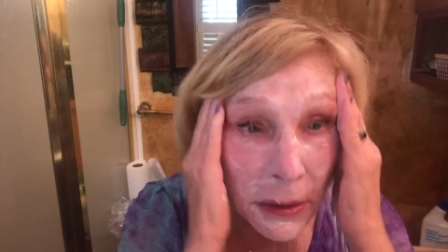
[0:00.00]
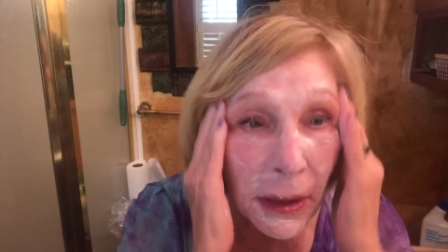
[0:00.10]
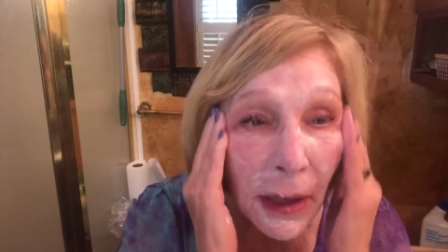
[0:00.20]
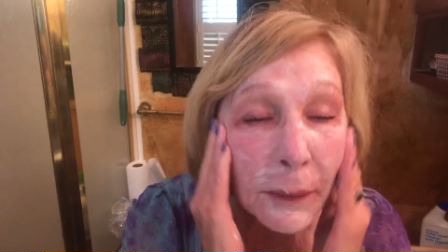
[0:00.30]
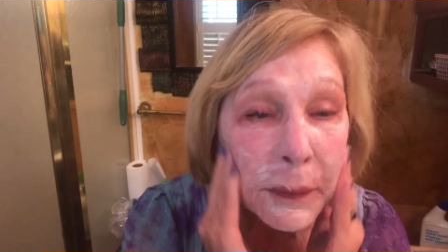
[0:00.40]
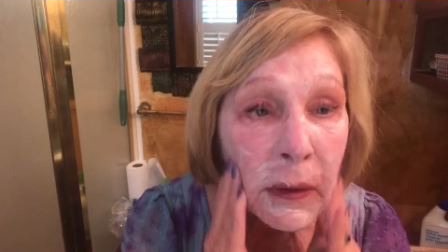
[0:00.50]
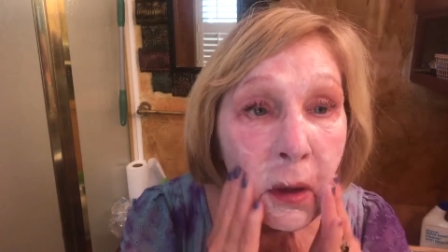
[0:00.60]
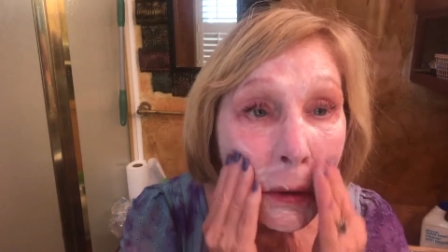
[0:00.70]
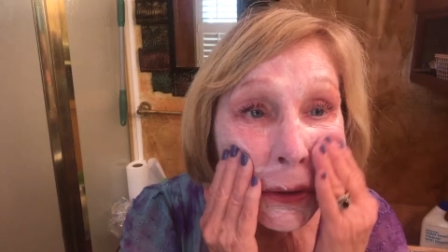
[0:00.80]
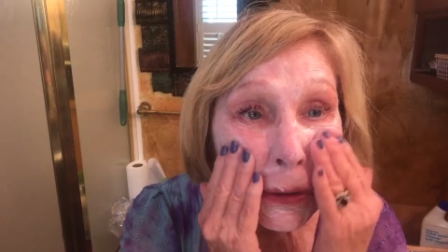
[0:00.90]
that help
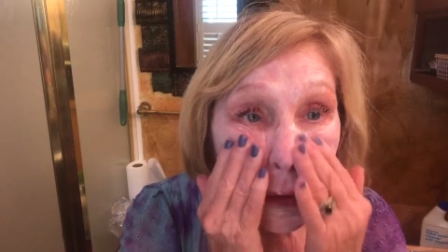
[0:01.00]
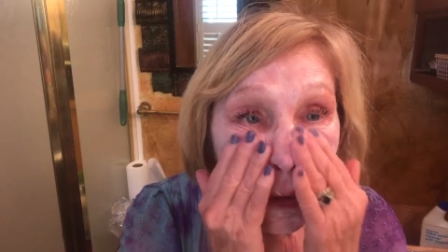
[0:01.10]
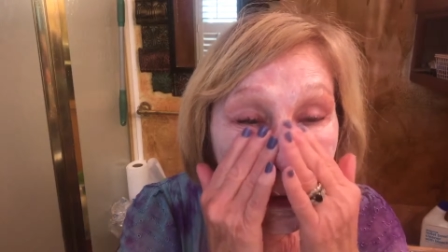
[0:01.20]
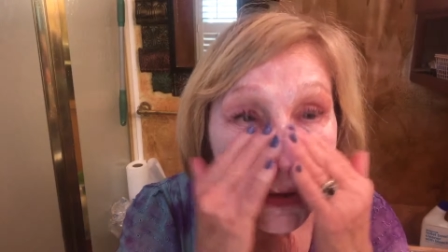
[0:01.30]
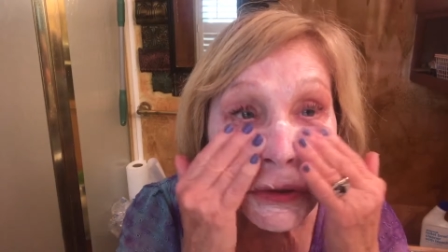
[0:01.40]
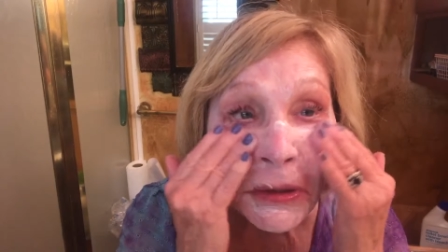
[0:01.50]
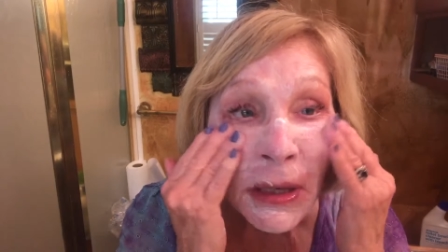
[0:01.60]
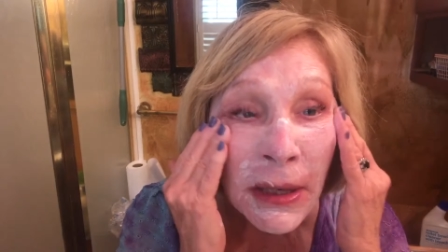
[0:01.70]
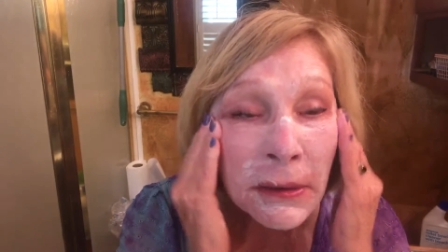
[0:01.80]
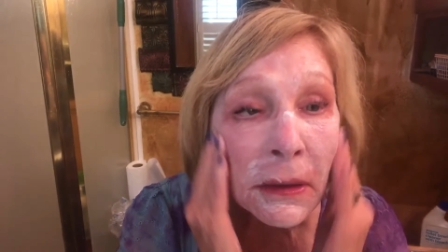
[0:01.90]
cleanse your
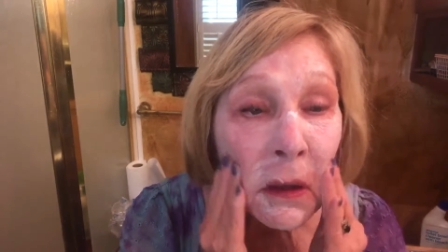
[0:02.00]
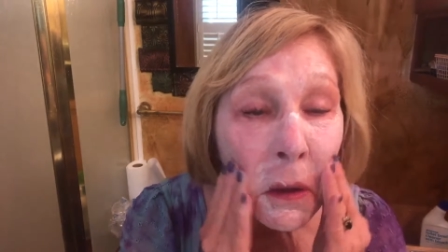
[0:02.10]
skin,